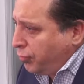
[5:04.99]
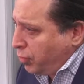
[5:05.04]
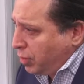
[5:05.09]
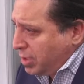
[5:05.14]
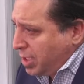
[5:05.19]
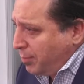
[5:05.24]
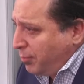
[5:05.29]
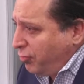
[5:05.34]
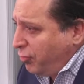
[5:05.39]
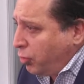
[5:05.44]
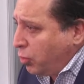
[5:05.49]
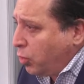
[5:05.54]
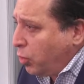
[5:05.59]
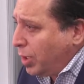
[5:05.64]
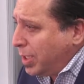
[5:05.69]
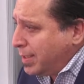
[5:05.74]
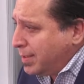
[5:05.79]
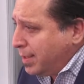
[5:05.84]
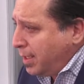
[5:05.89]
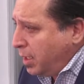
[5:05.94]
For example, for
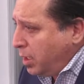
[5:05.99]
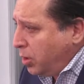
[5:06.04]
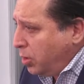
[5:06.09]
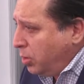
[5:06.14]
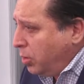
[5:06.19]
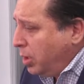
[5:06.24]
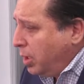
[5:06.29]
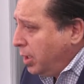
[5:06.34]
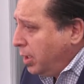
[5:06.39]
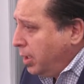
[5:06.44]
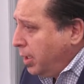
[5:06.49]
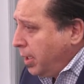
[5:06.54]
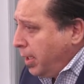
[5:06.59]
Coliseo,